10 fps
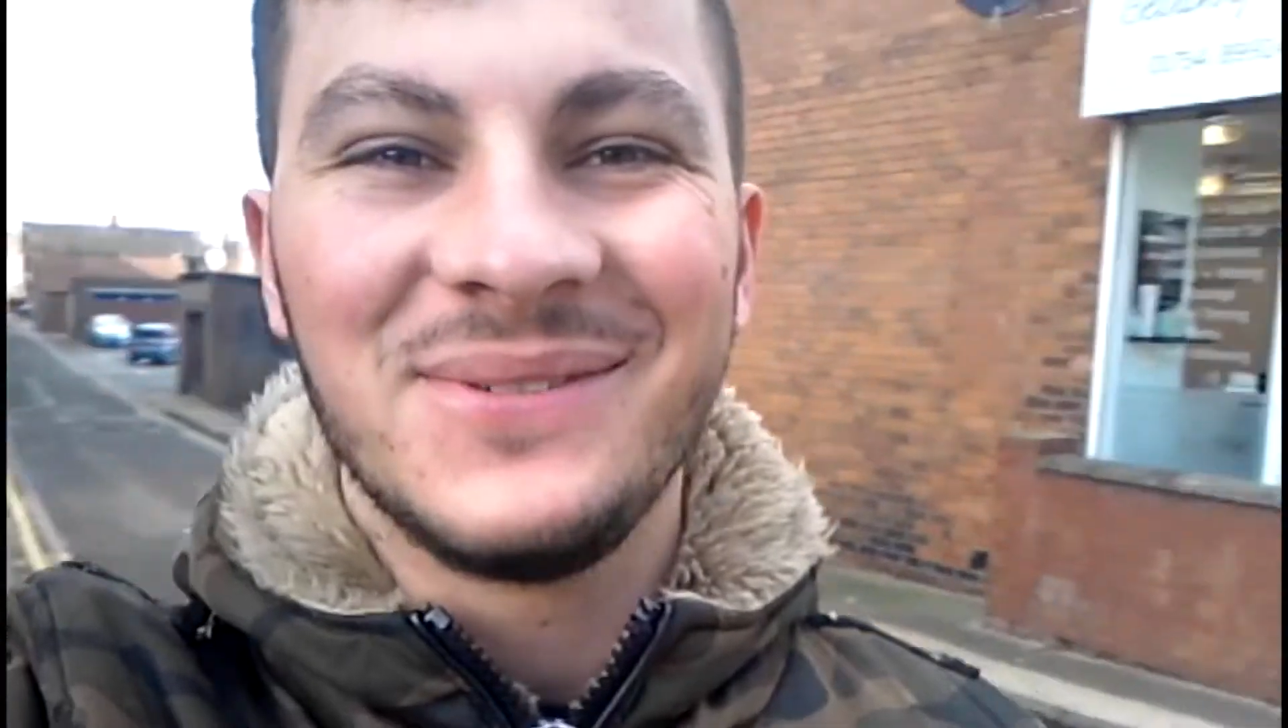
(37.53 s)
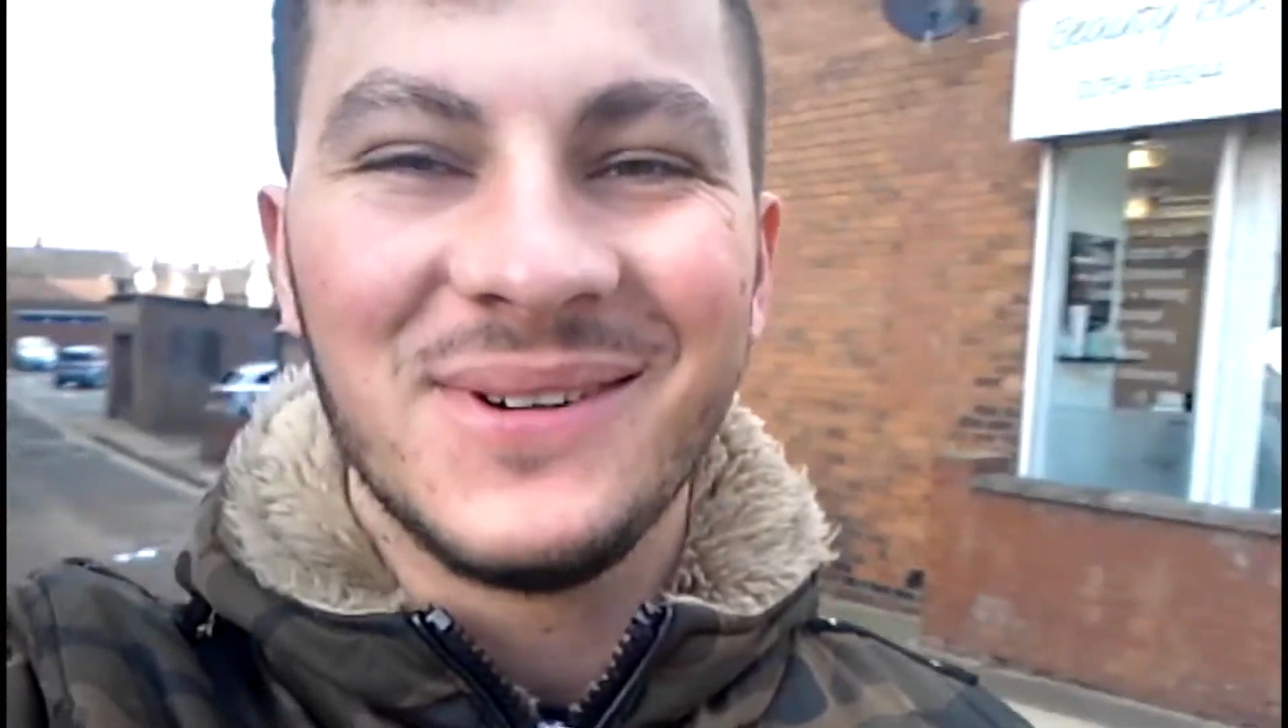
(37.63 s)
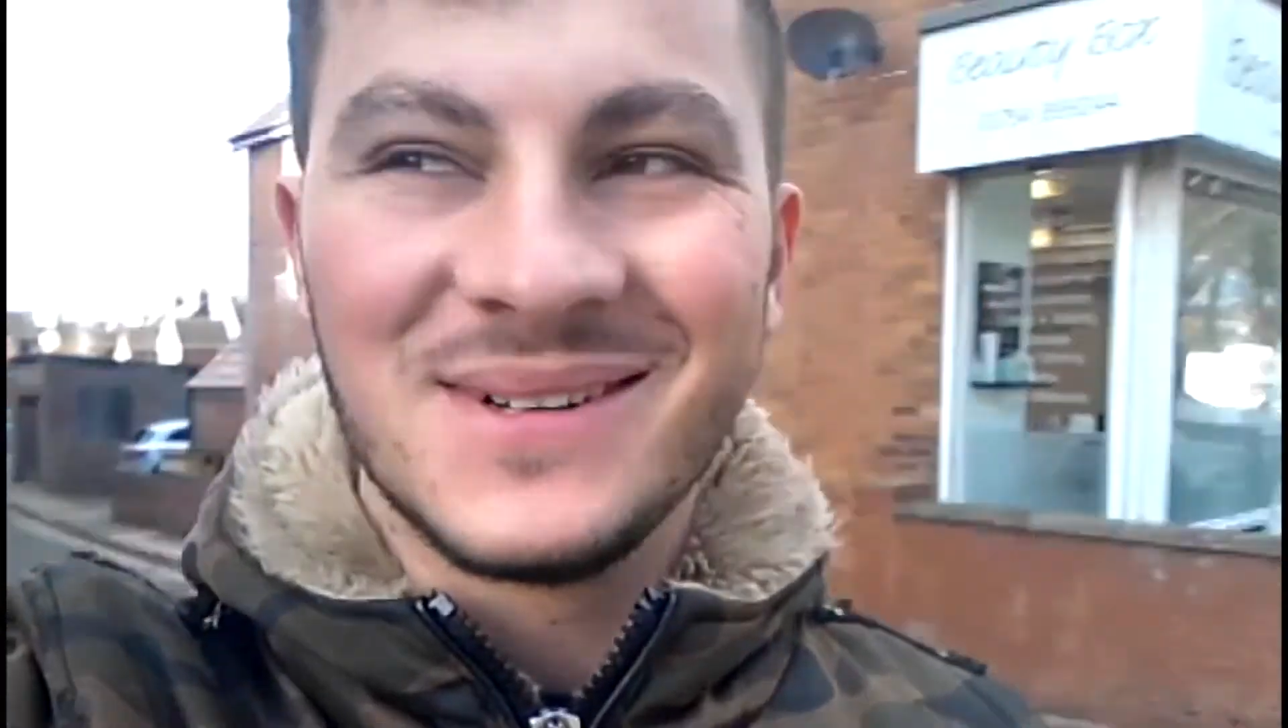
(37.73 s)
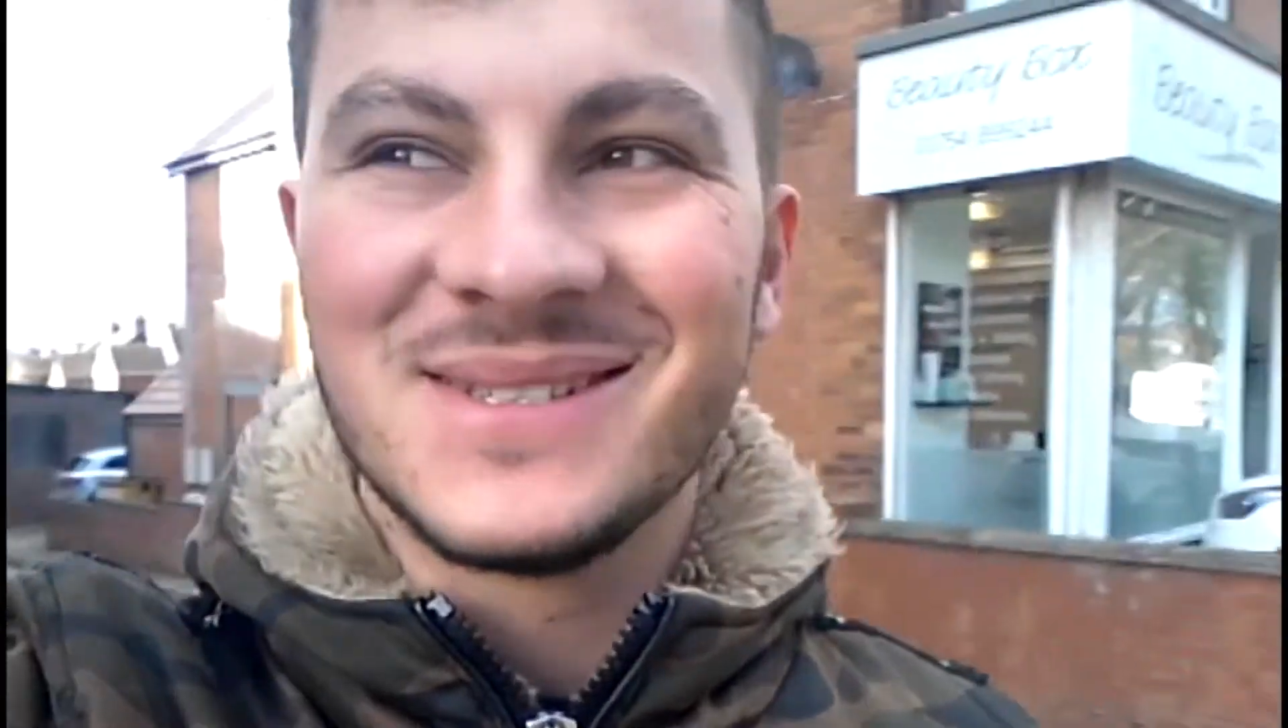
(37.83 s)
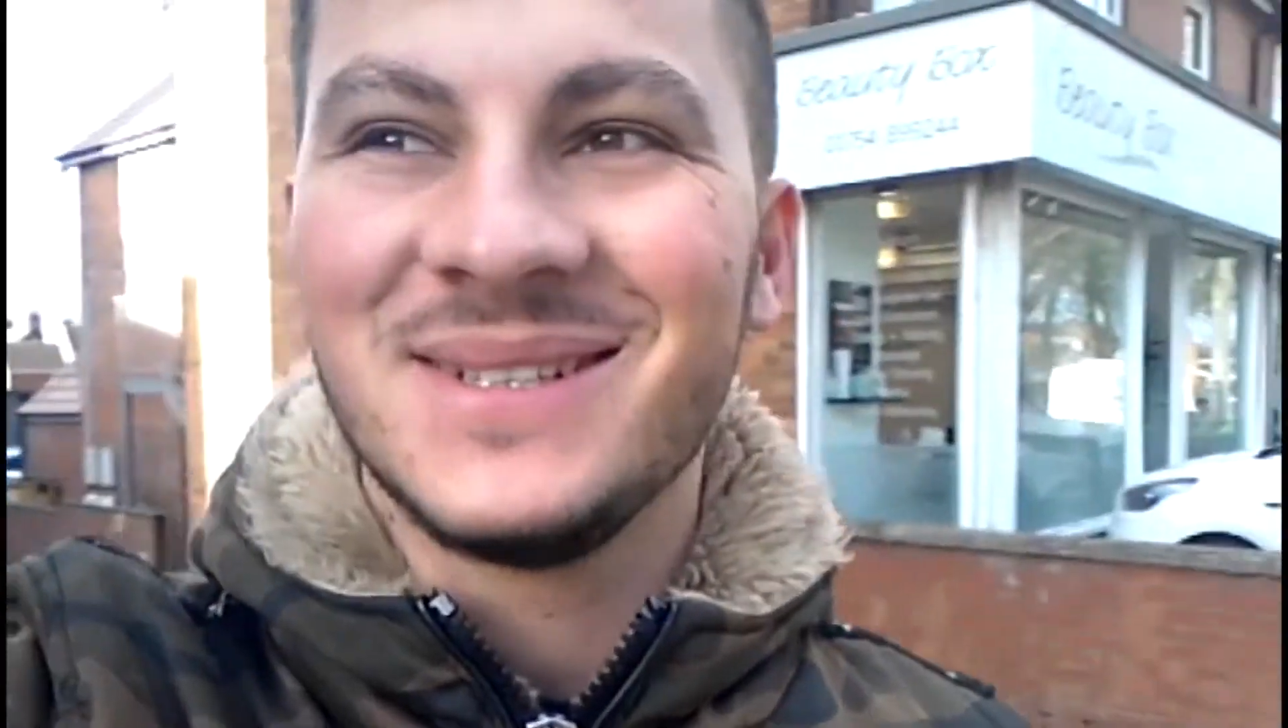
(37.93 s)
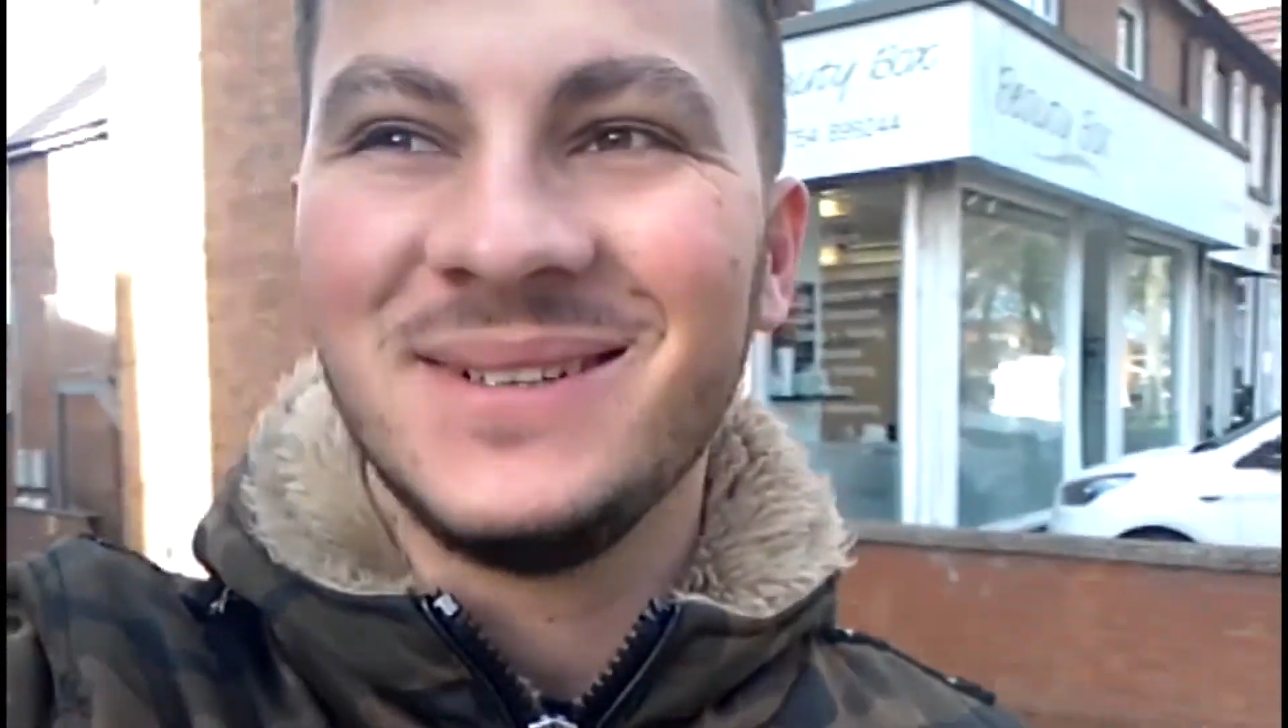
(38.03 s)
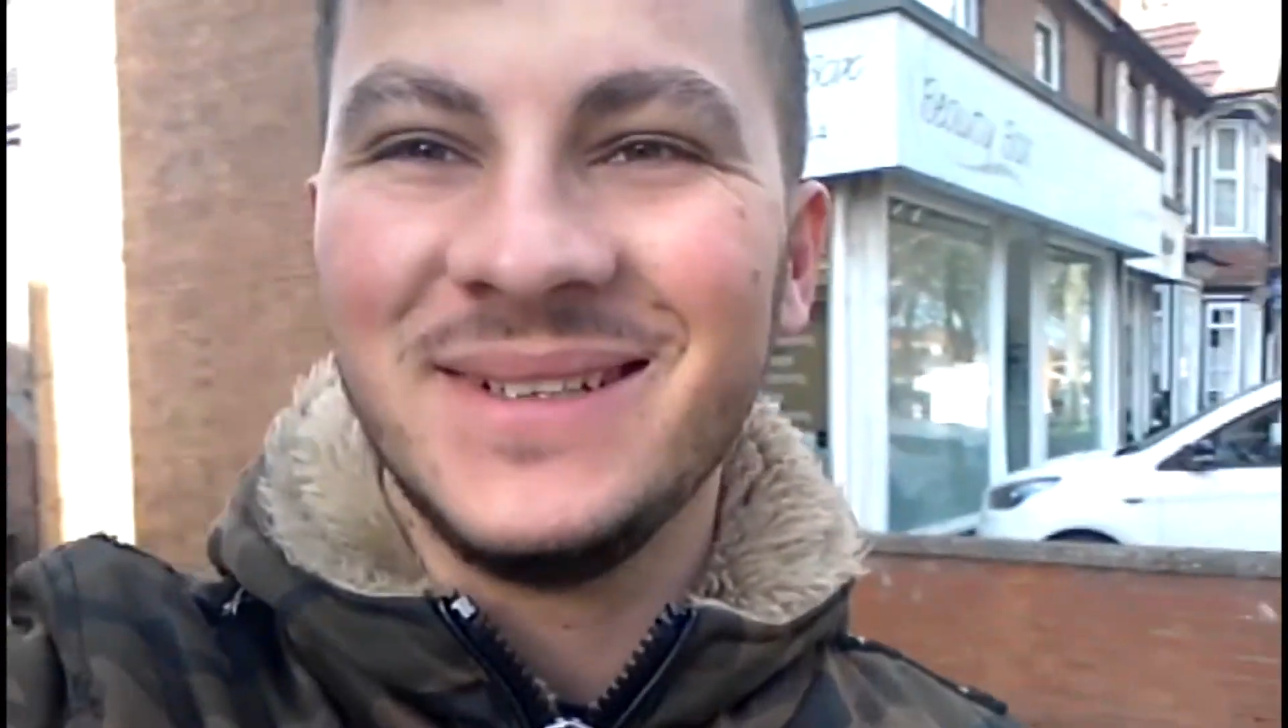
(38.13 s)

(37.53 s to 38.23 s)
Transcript: phone is so